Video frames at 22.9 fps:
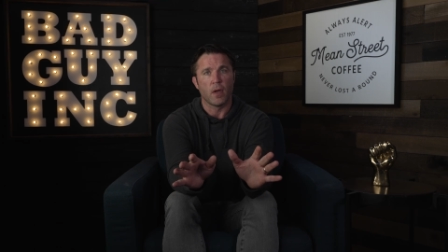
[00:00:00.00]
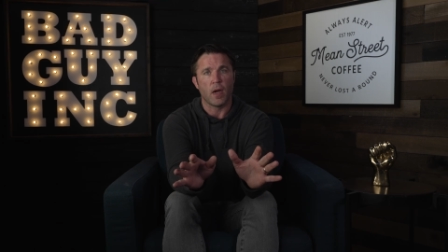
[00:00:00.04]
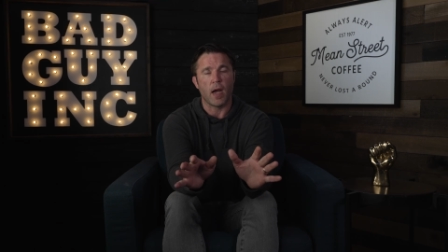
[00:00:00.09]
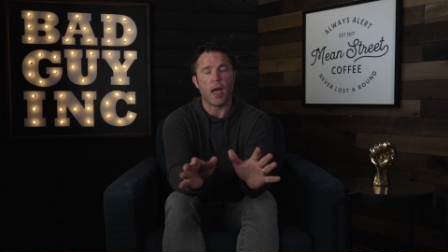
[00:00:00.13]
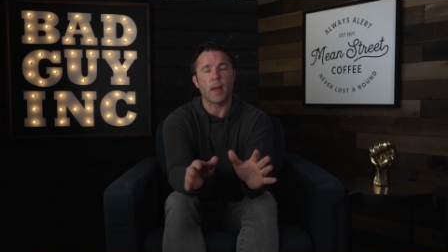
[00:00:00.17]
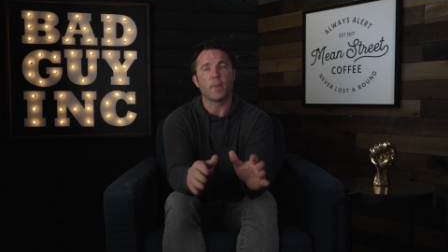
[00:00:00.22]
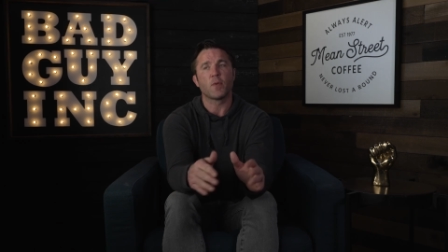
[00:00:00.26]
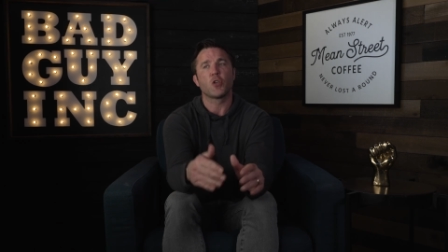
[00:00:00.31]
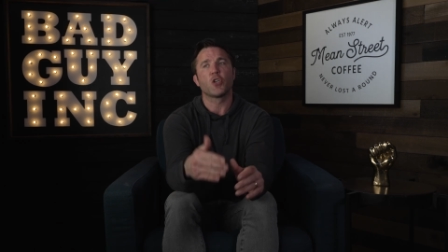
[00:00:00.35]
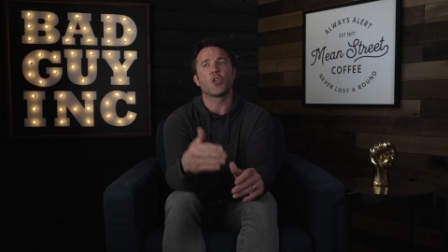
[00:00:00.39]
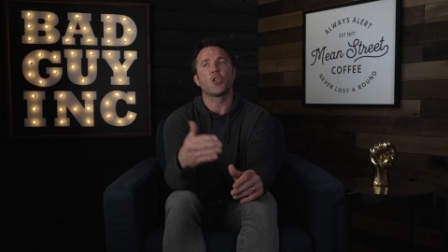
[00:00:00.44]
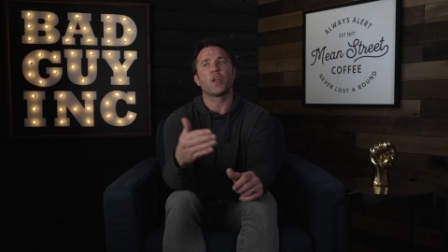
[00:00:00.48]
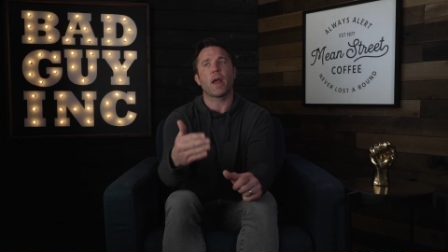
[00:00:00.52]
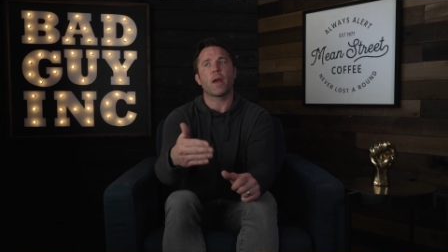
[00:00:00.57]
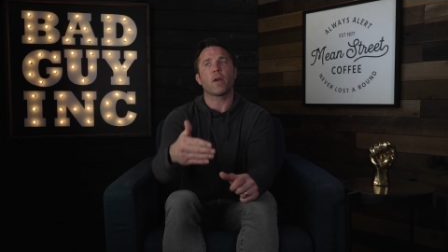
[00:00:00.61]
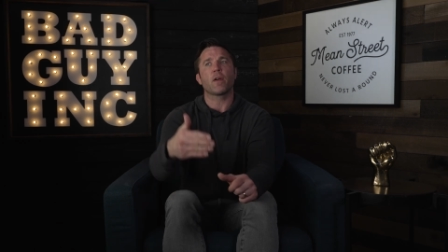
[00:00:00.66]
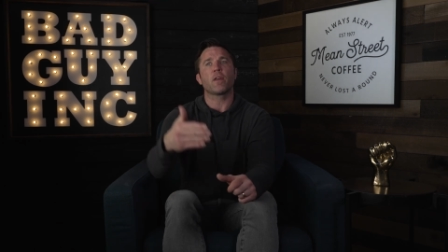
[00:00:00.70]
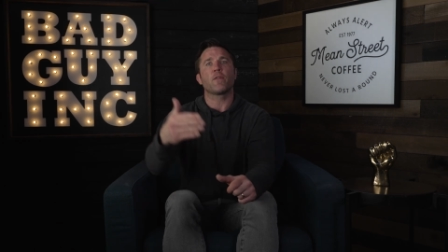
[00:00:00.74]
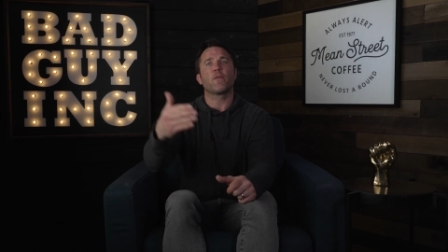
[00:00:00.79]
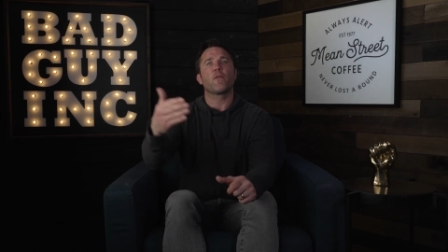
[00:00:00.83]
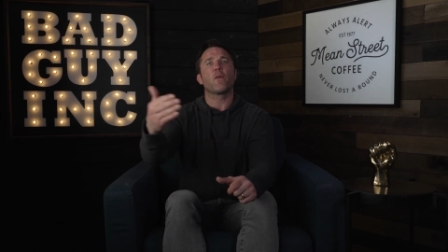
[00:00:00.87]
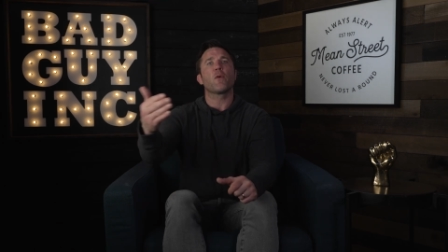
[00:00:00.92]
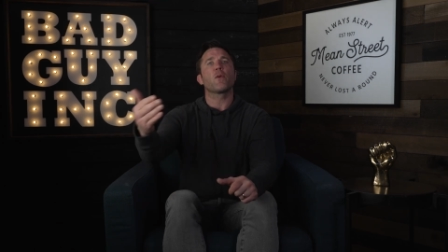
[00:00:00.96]
I'm
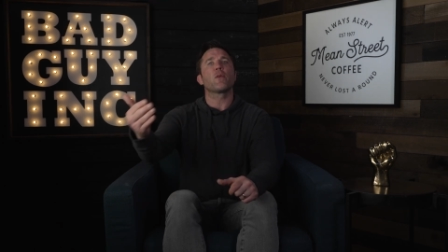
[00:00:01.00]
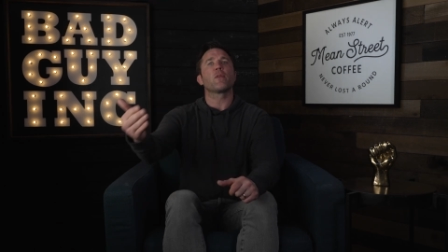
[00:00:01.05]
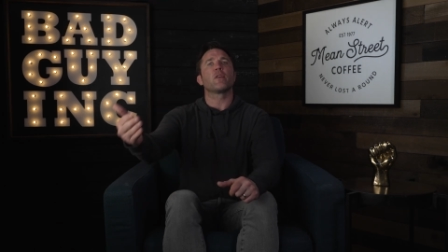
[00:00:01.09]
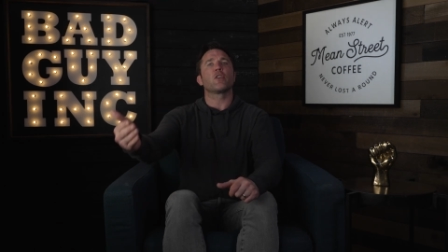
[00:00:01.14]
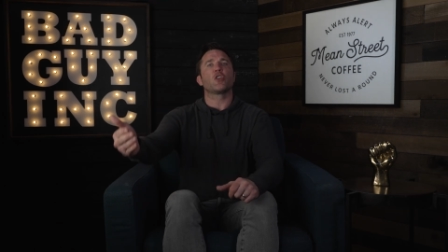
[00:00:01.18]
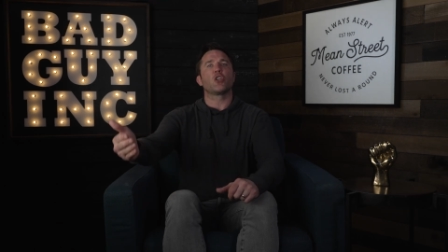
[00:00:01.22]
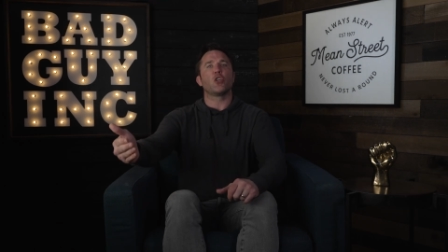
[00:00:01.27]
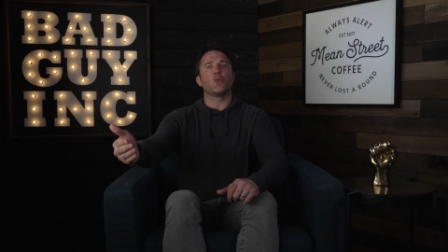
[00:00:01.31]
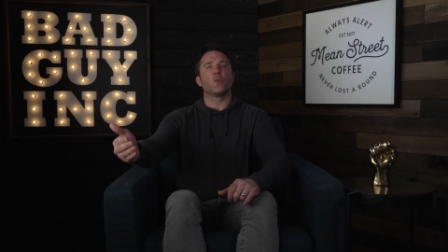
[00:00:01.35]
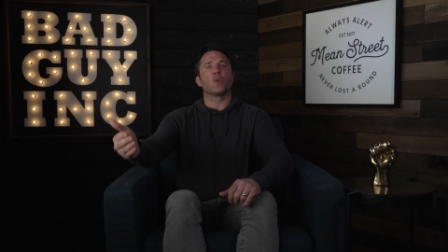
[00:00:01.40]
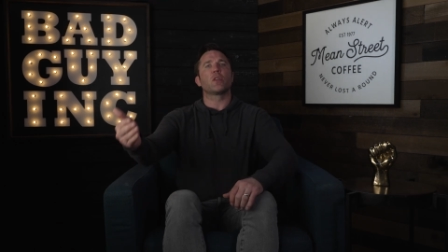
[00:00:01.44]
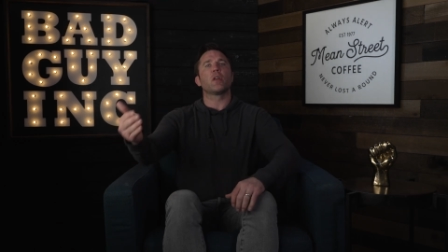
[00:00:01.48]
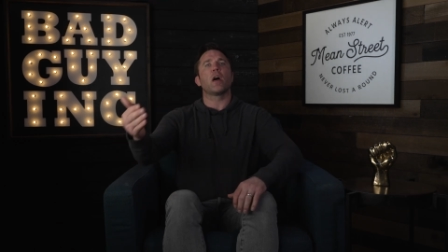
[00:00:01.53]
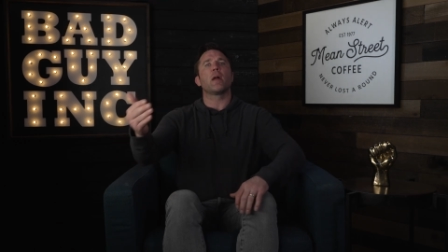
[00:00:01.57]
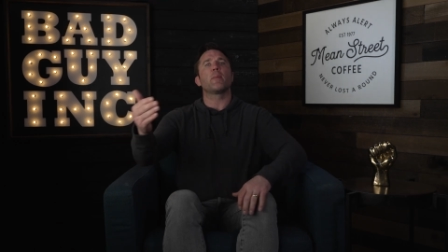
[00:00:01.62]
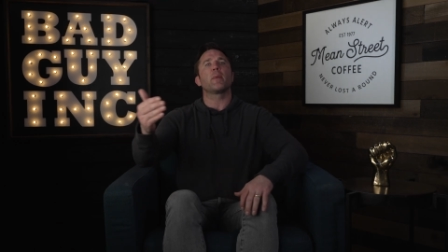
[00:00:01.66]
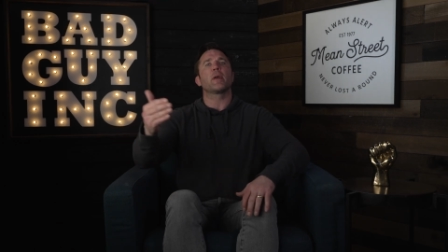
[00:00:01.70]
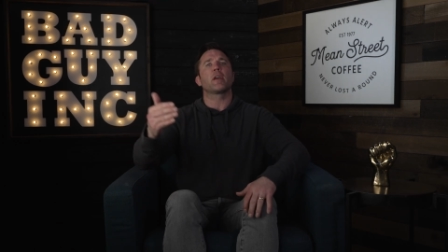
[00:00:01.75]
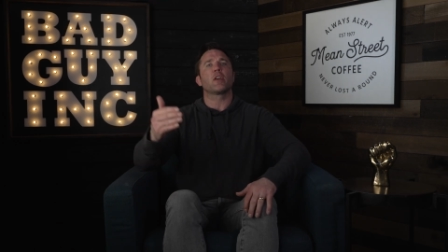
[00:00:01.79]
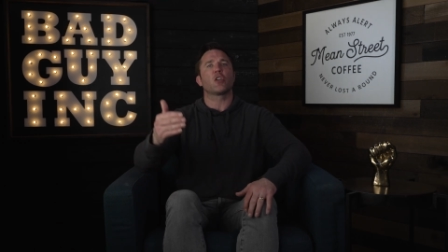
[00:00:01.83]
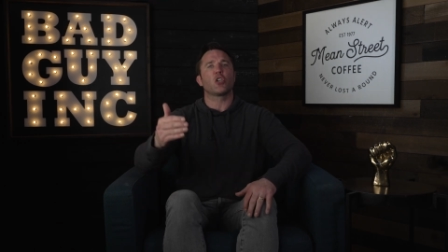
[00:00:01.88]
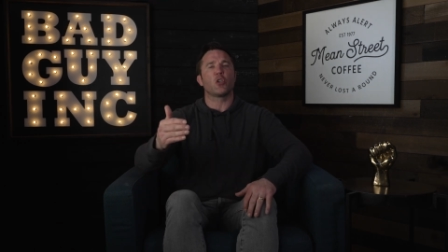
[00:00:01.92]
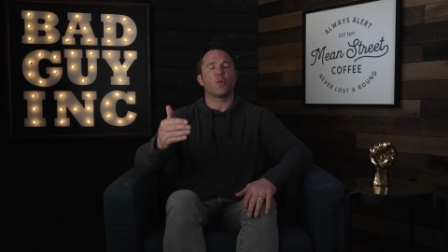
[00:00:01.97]
sharing for you that she was done
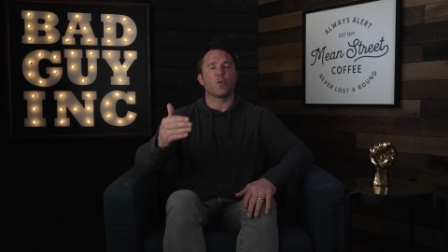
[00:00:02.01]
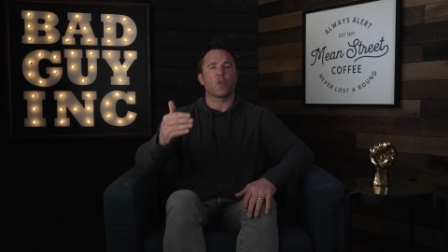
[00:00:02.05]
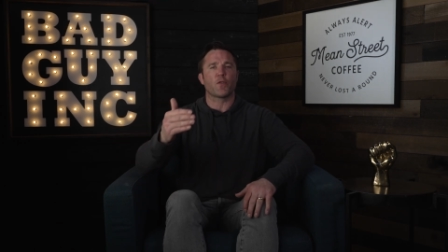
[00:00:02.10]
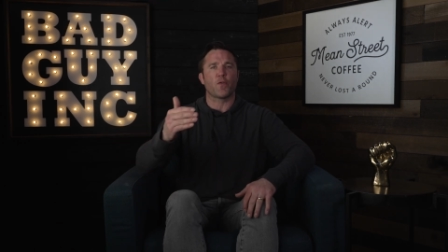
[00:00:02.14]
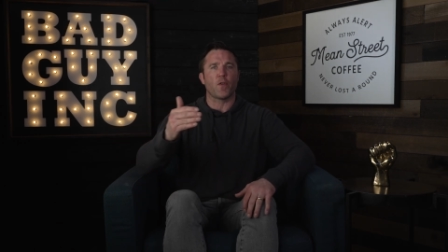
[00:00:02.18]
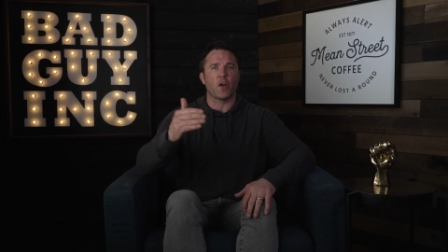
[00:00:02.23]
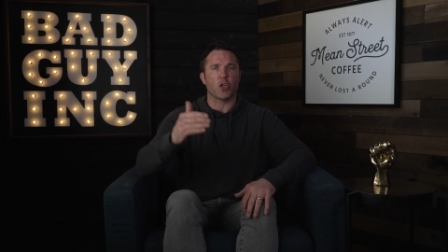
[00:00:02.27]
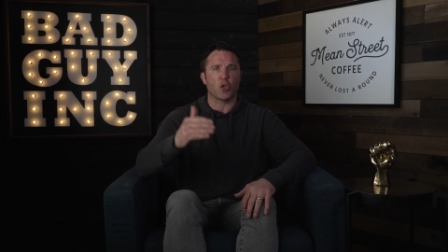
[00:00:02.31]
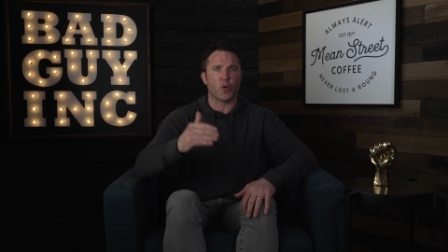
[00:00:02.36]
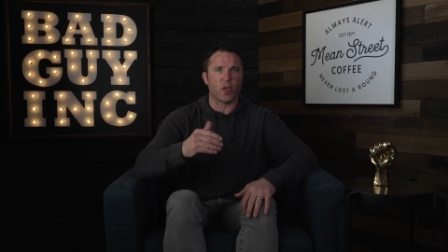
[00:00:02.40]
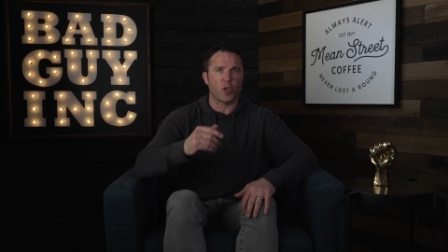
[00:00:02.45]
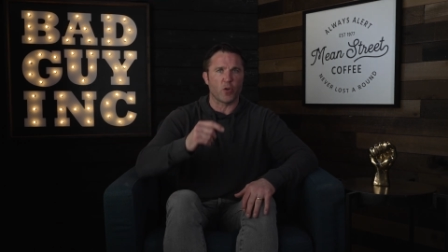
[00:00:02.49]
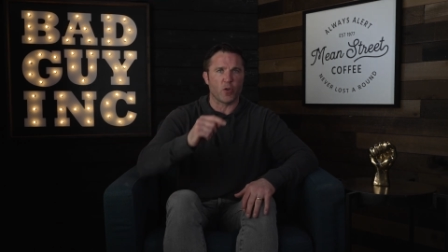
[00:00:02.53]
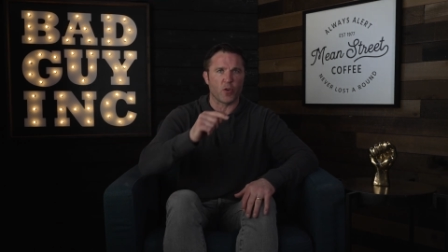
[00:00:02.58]
because she was frustrated.